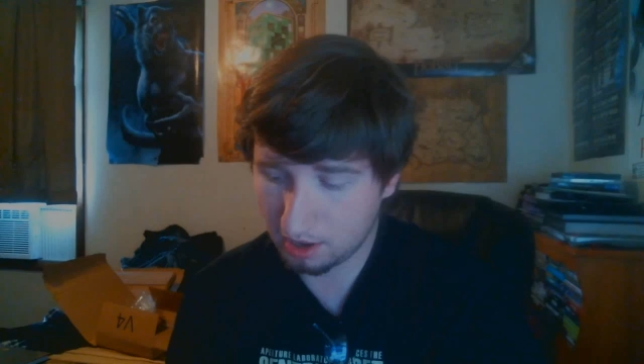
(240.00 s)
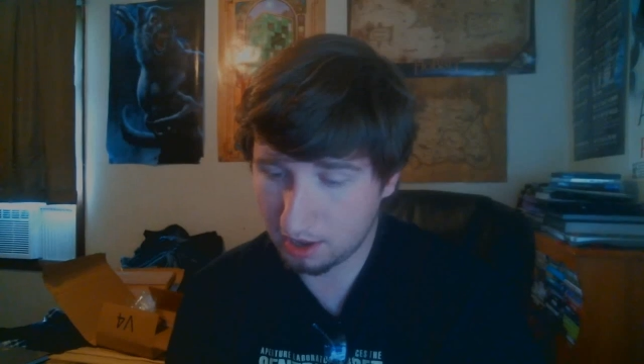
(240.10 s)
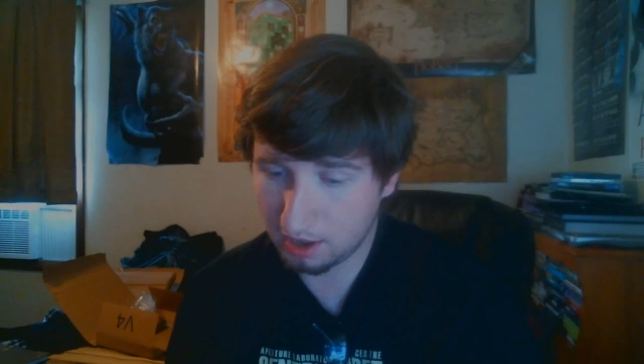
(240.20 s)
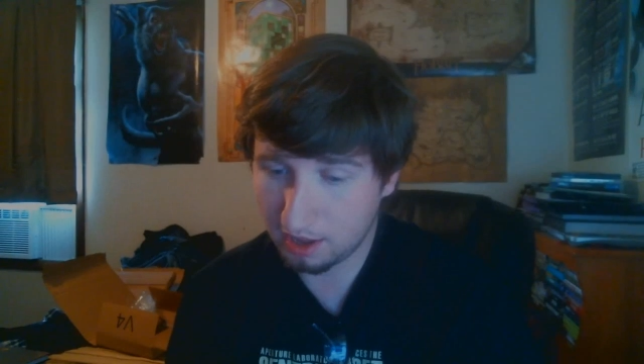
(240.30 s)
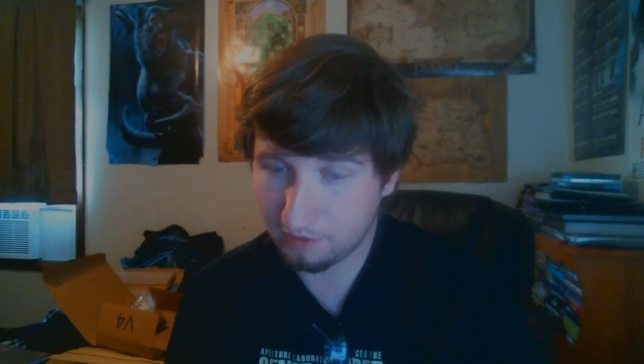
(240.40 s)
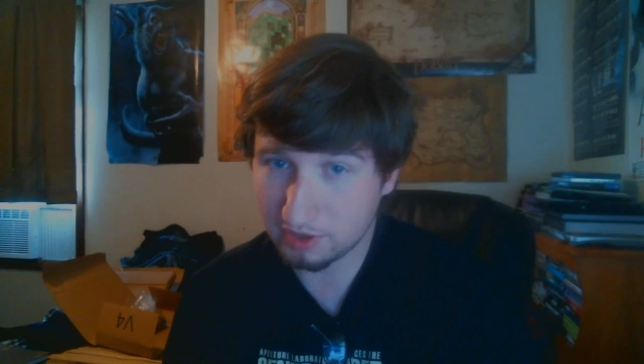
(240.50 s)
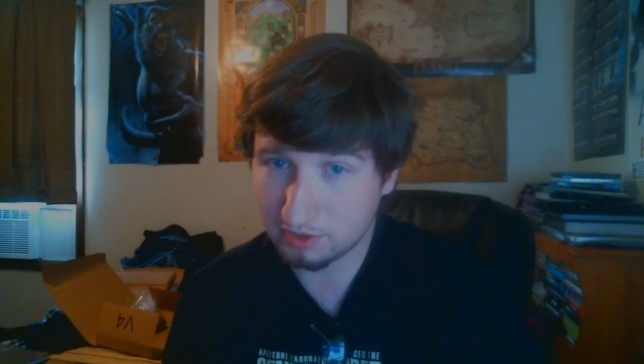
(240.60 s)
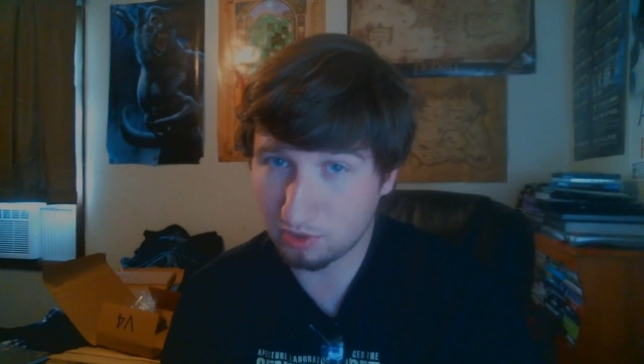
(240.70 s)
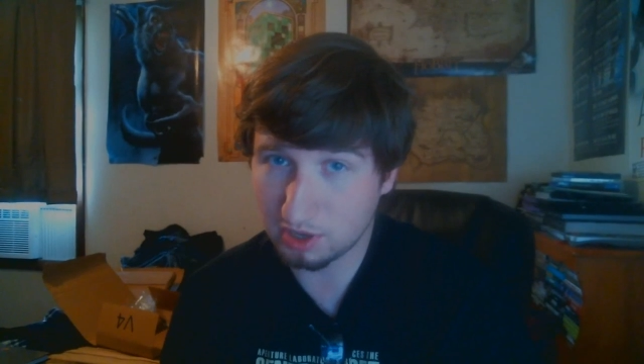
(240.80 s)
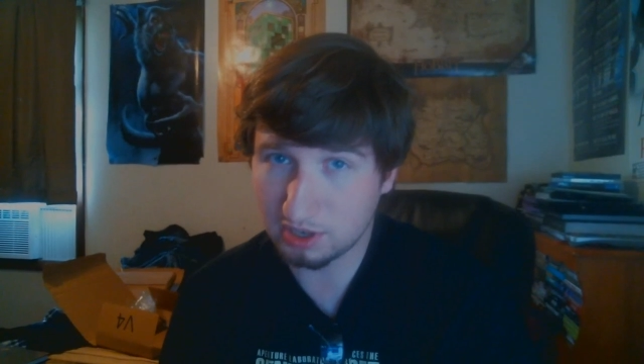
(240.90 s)
I have
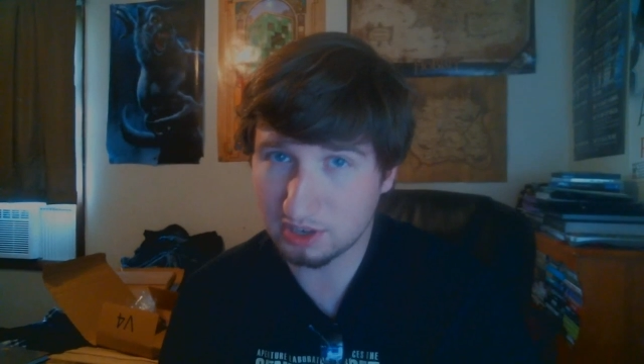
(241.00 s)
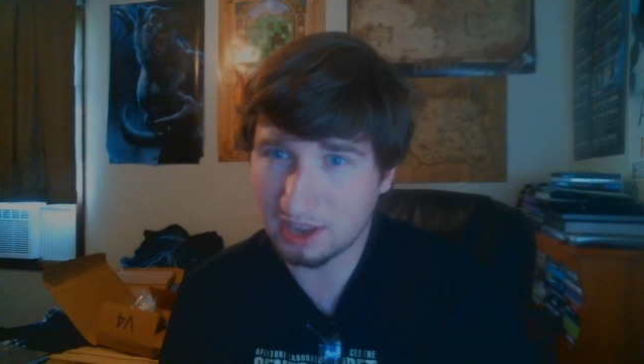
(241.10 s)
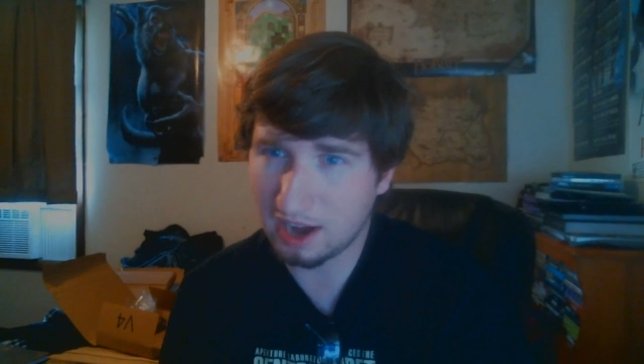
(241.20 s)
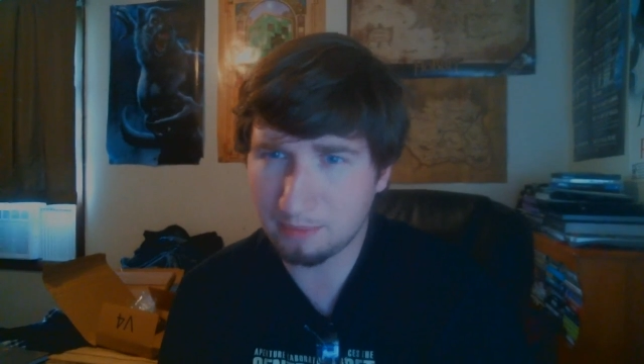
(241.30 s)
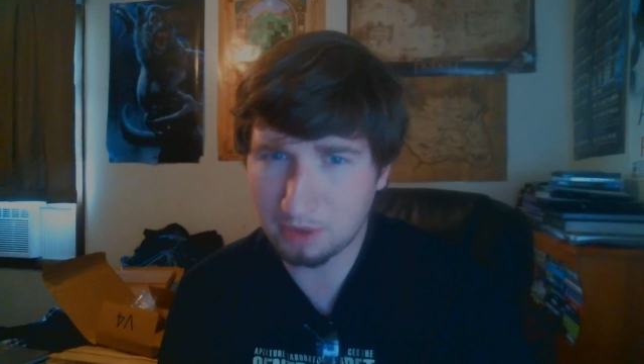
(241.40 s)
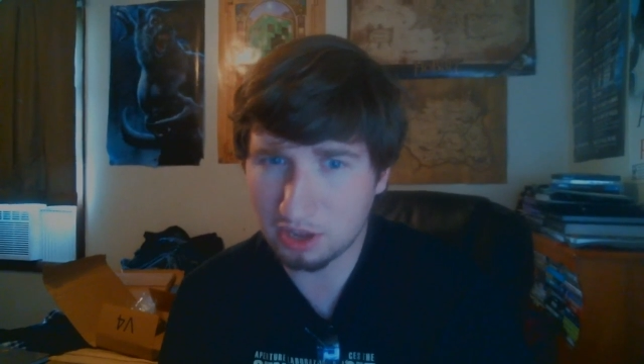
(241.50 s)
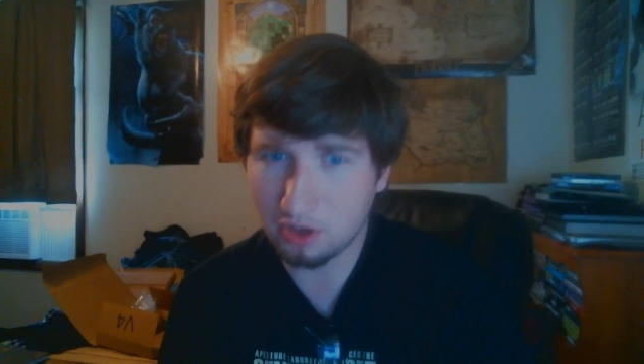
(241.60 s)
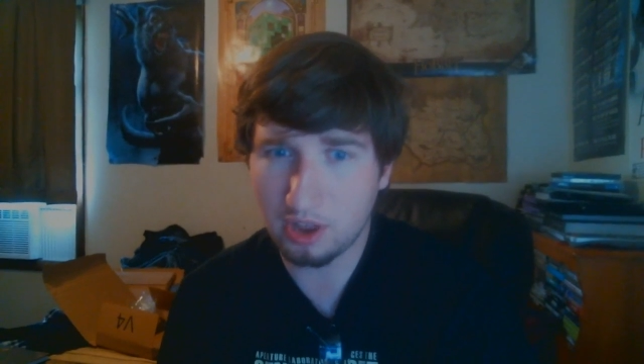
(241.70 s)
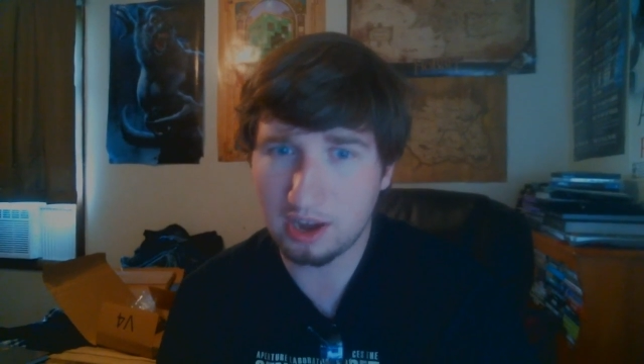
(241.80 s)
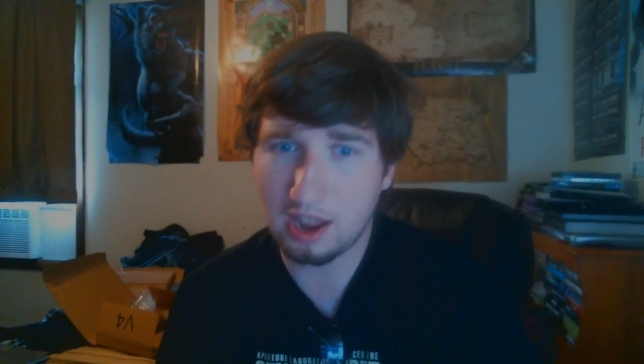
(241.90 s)
this one series that I'm going to
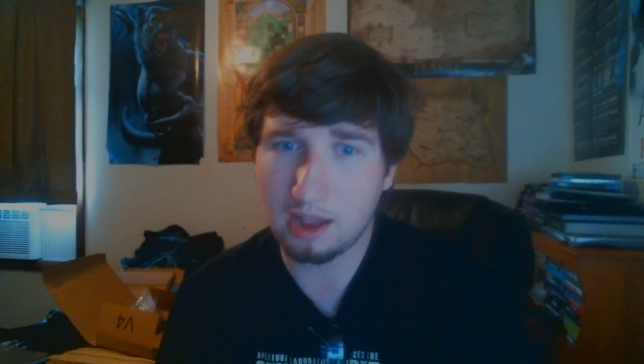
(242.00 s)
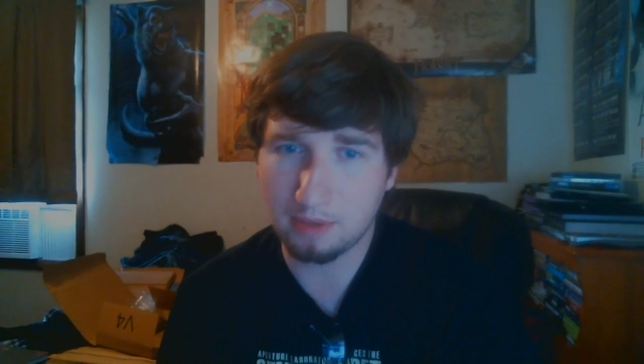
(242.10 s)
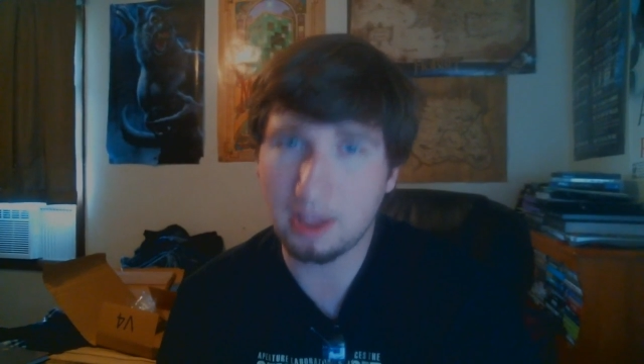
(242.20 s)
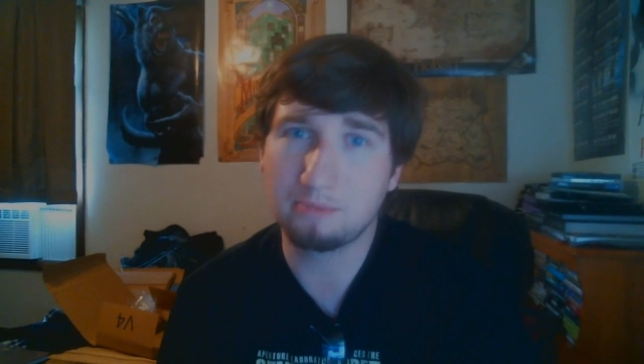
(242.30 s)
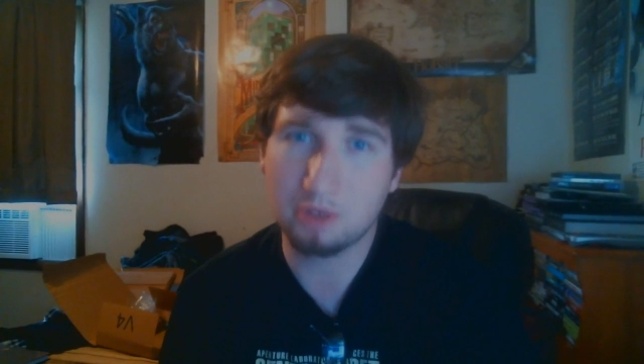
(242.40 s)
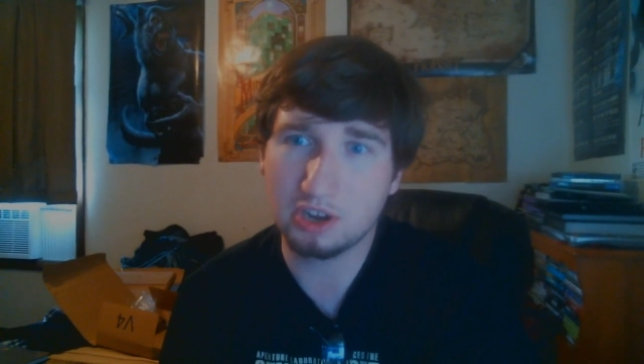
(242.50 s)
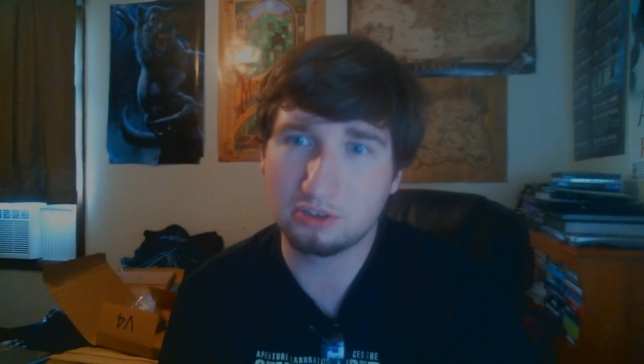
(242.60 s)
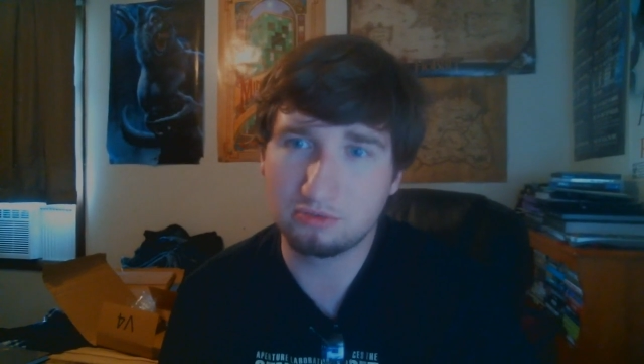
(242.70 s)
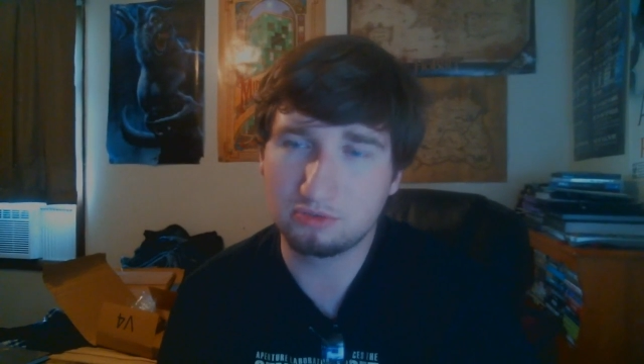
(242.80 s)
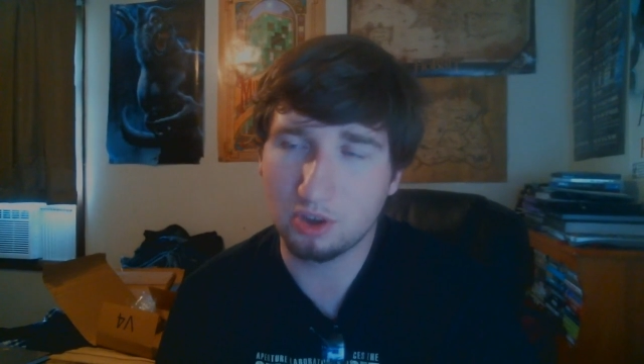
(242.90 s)
go ahead
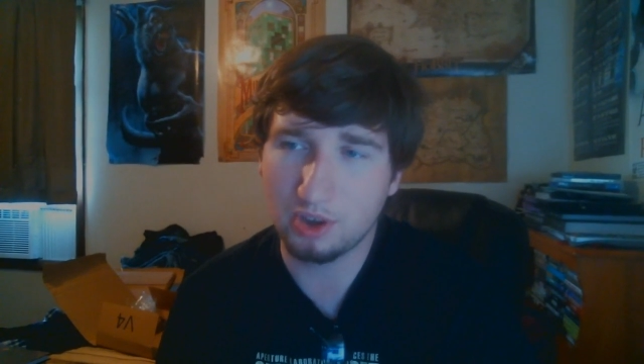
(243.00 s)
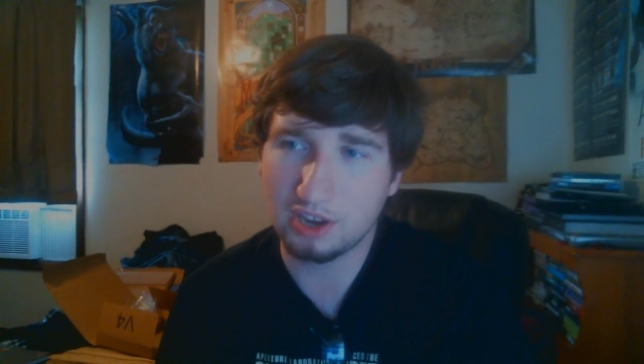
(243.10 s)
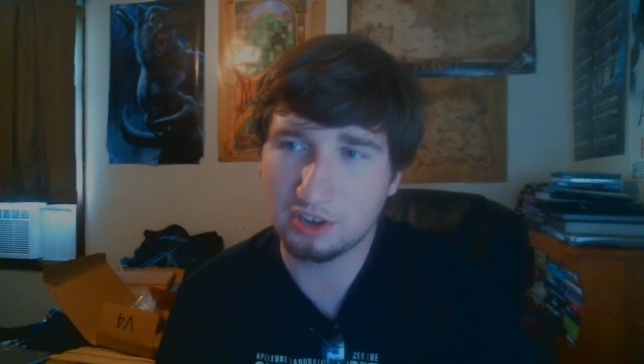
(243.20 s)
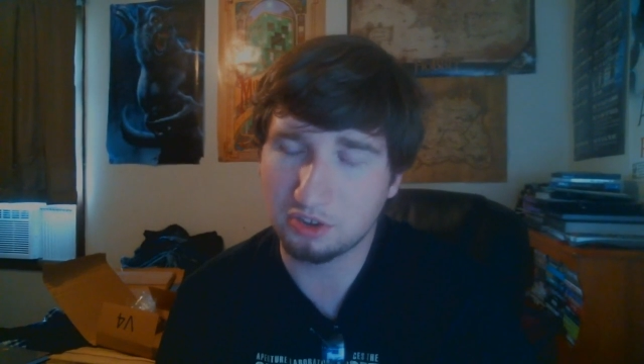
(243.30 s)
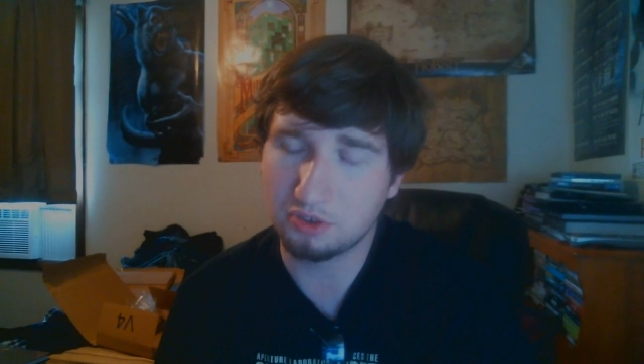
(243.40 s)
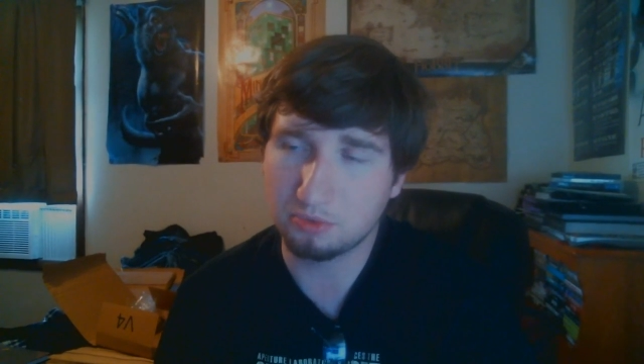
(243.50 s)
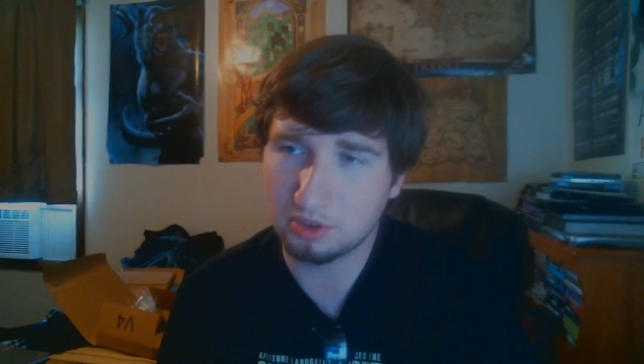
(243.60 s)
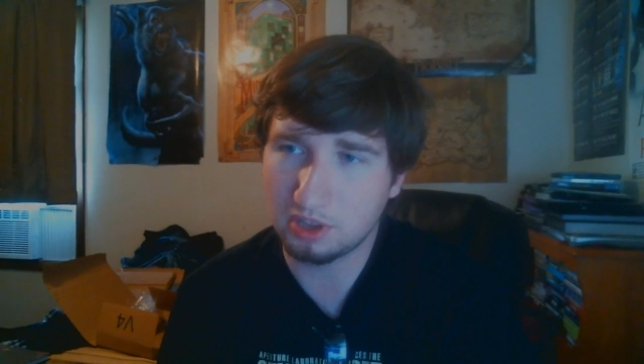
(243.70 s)
and do.